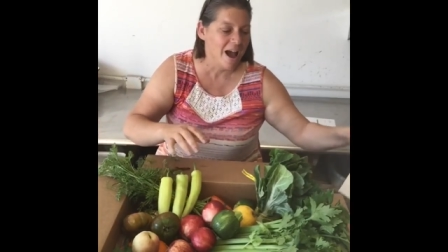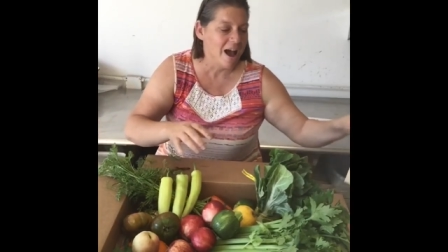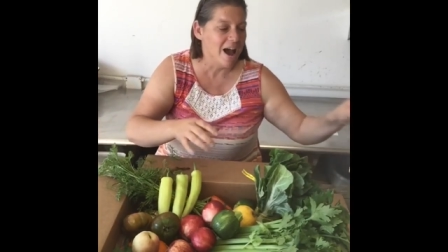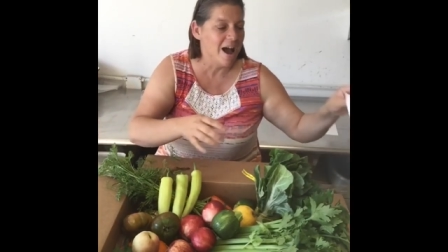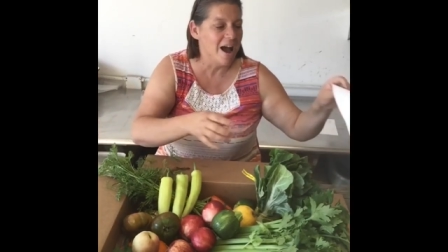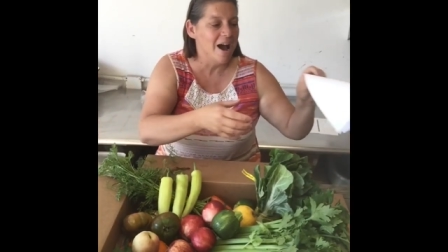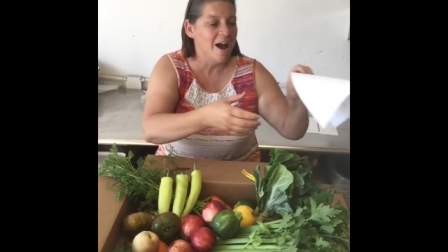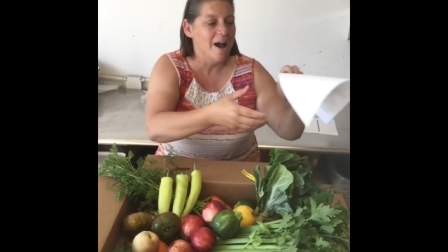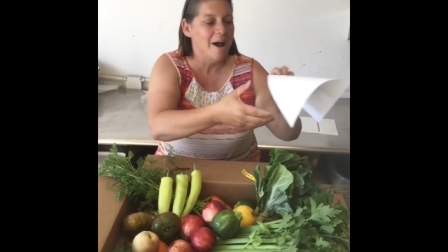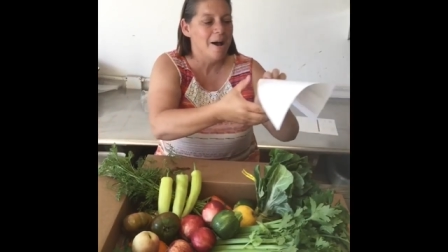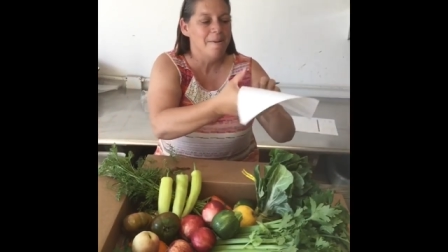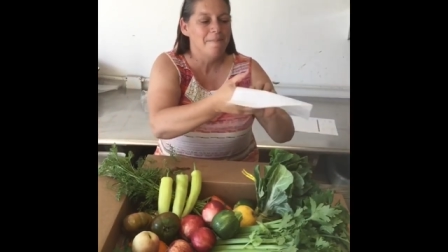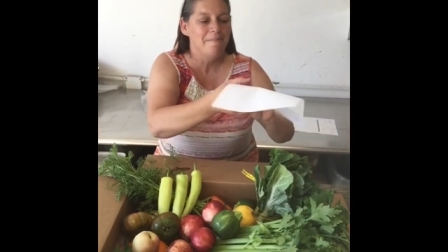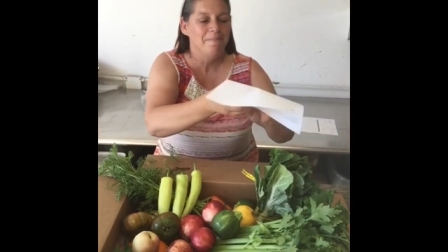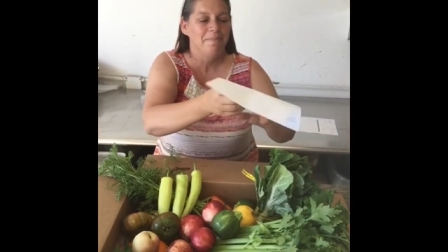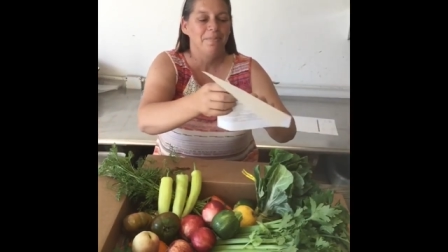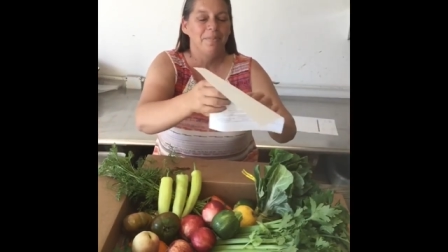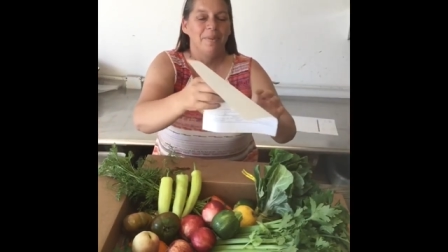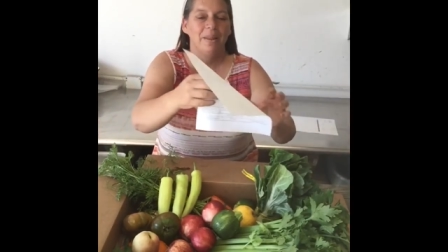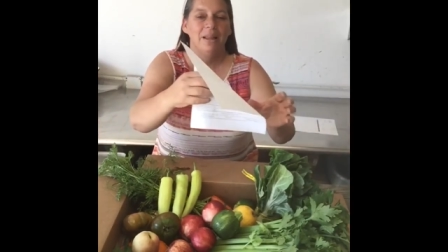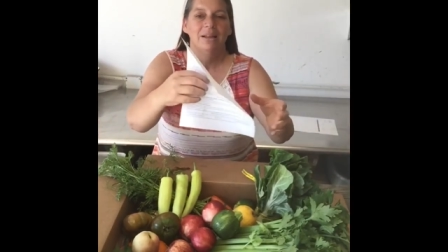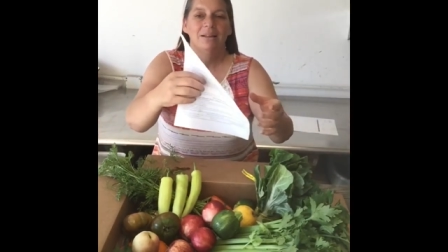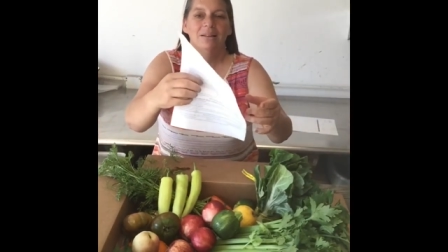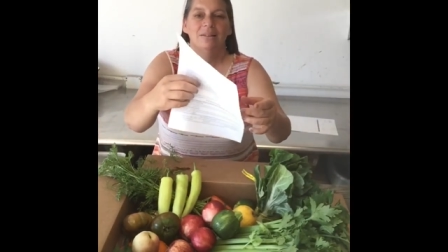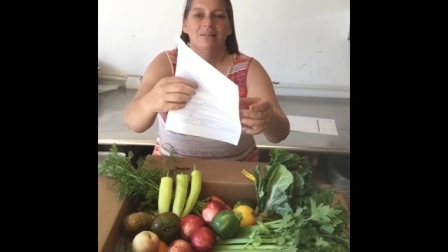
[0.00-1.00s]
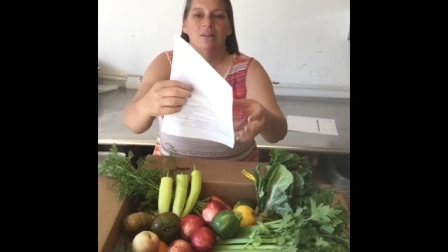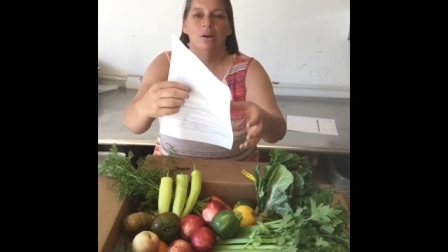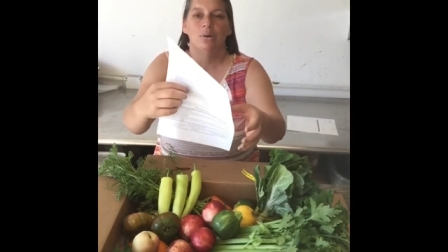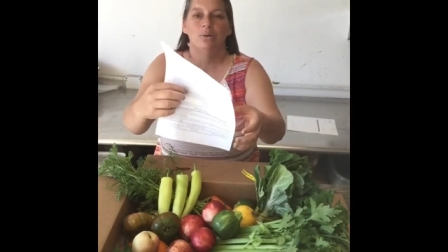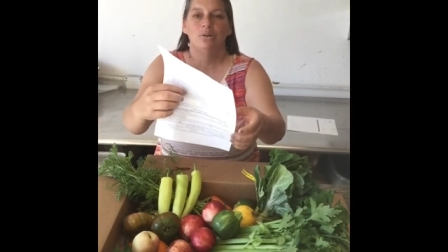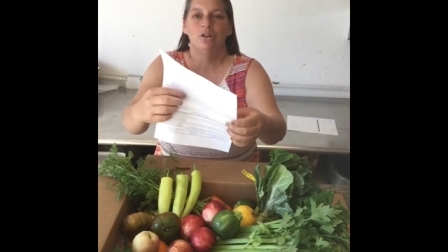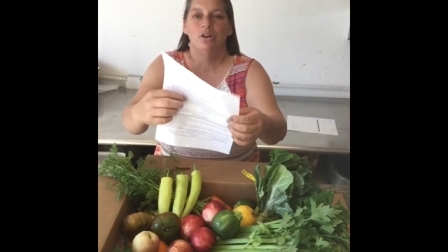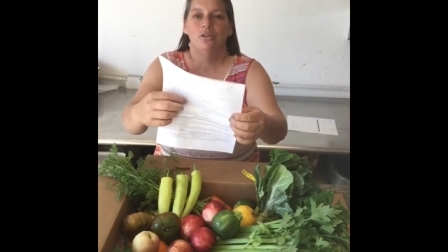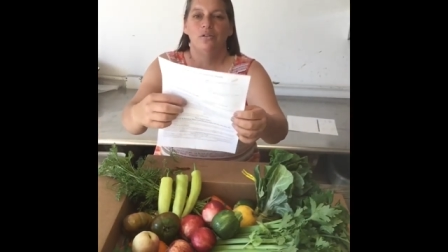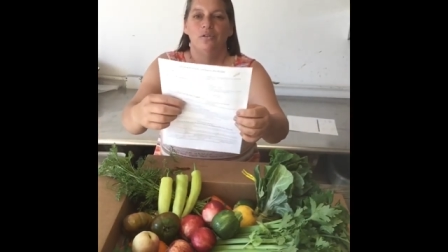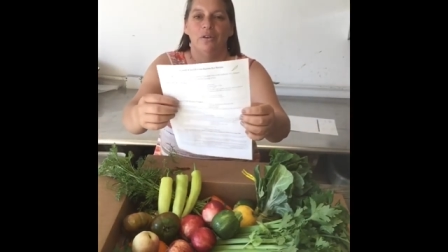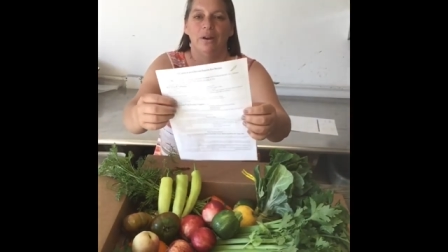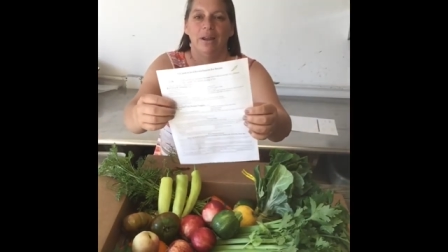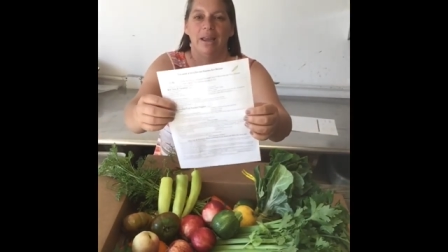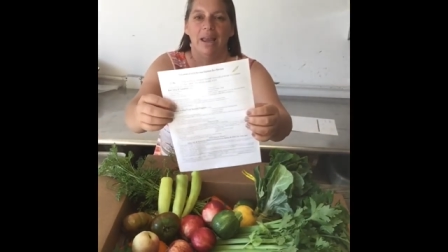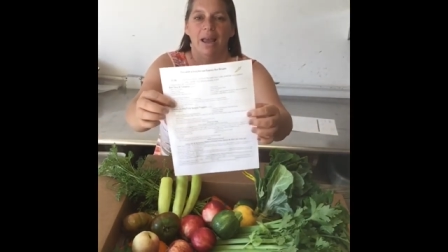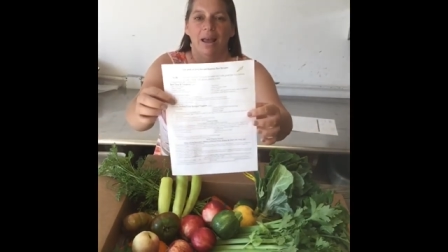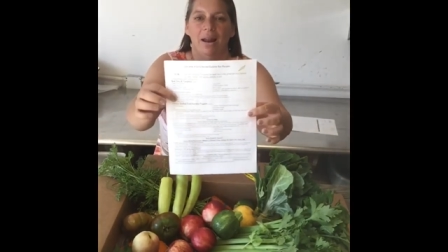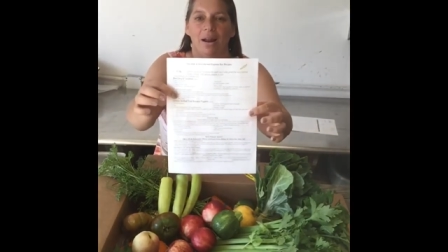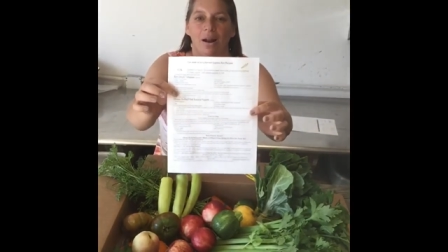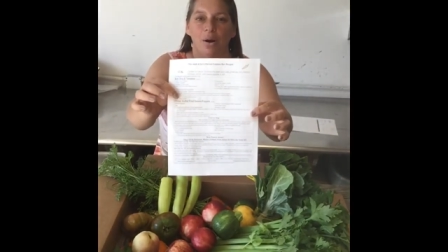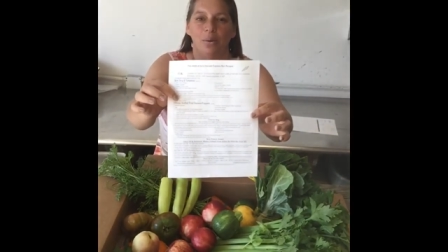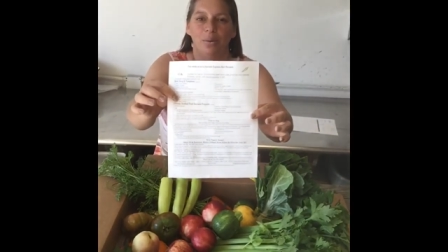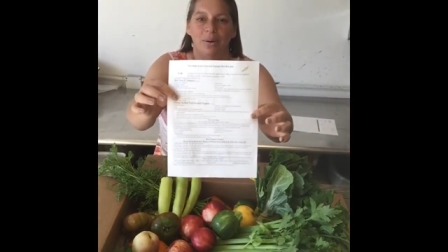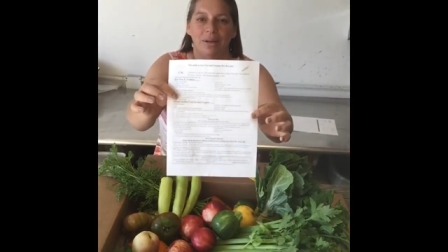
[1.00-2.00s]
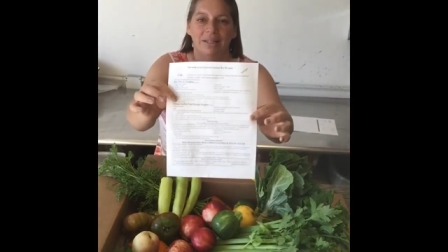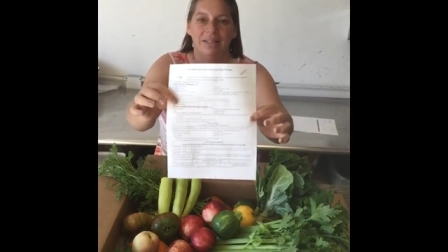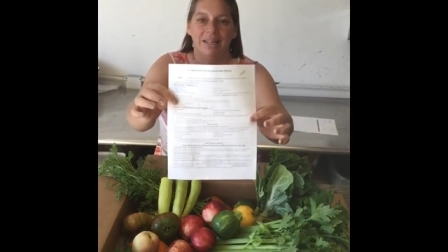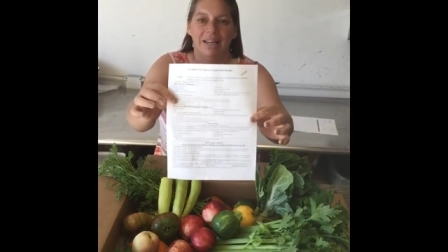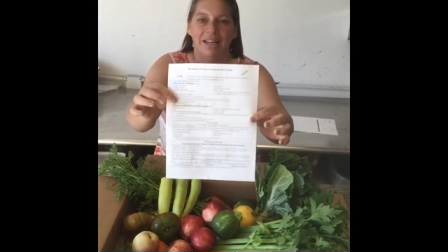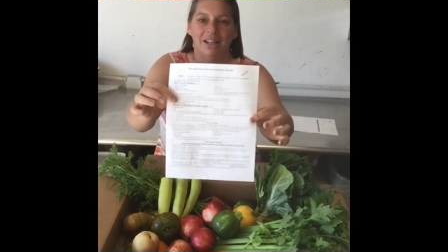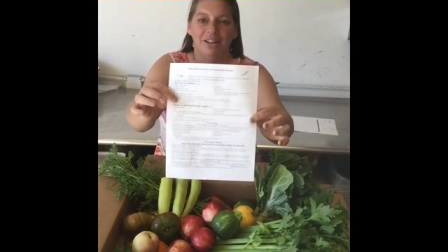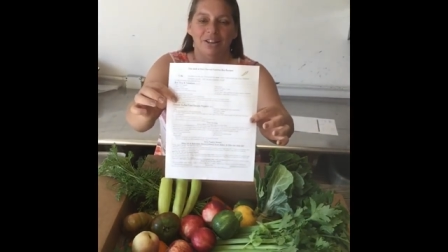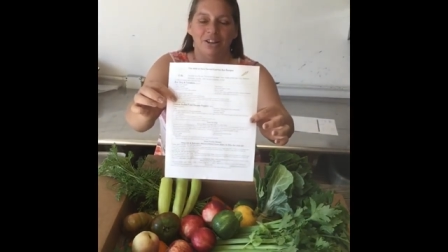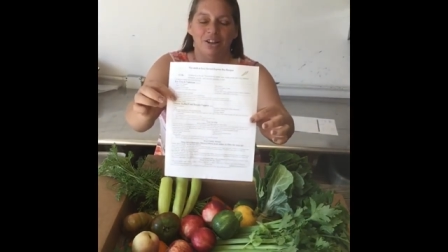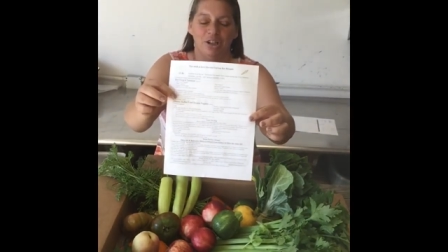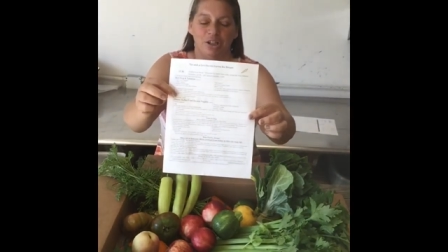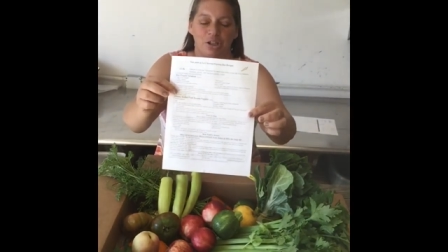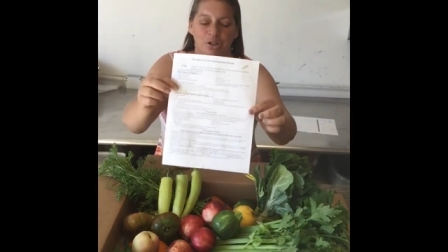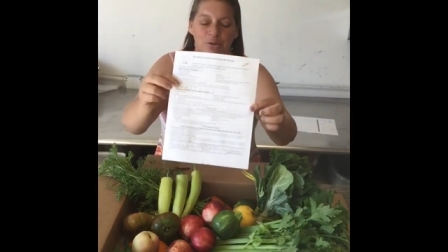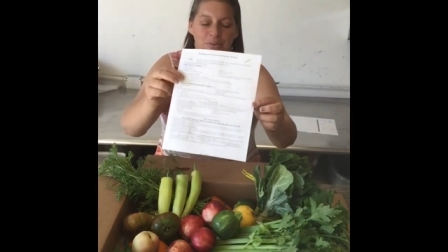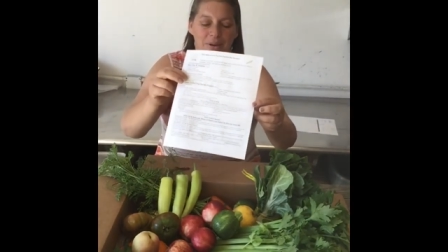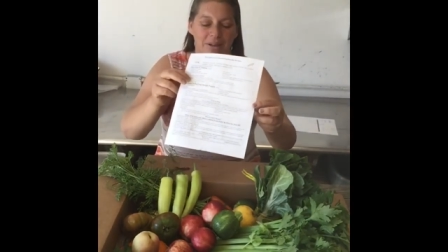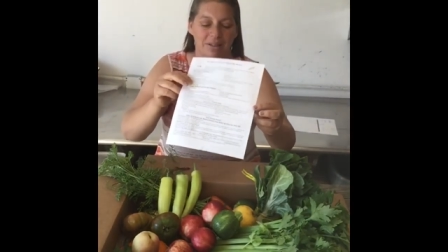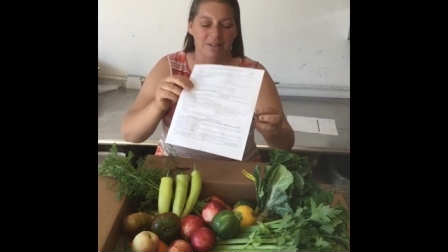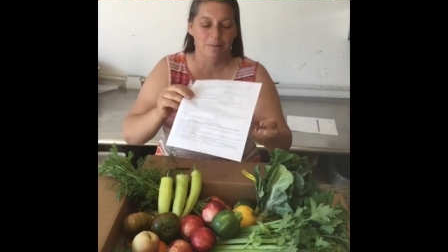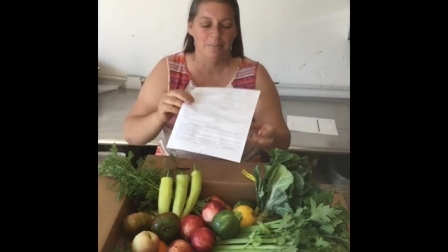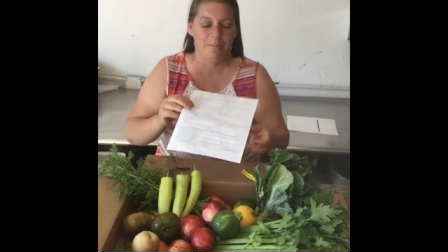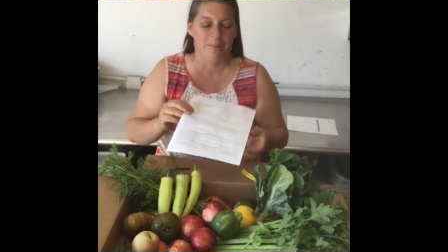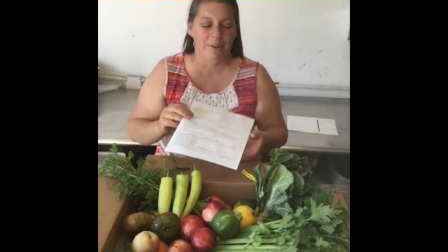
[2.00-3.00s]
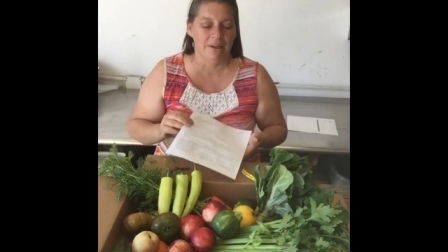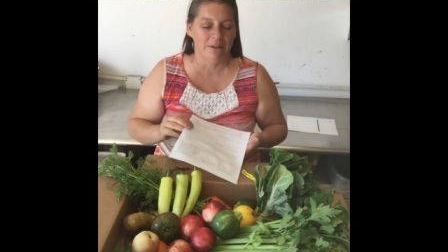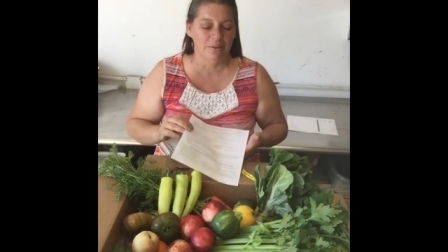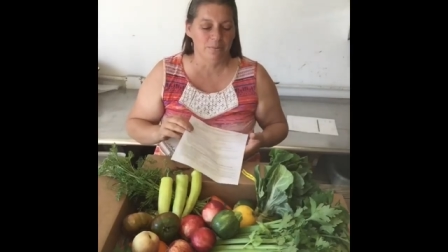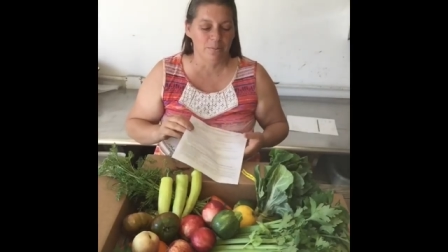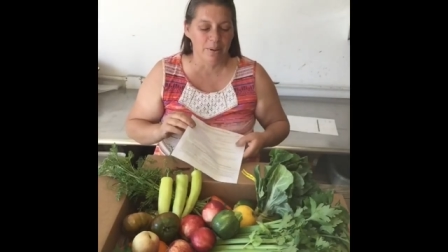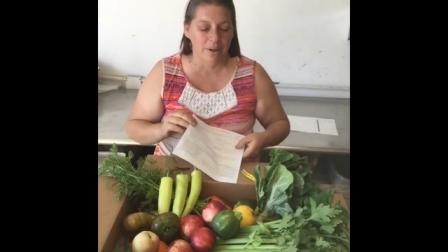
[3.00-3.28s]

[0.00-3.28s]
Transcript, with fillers: Um, so don't forget, always take a look at your recipes.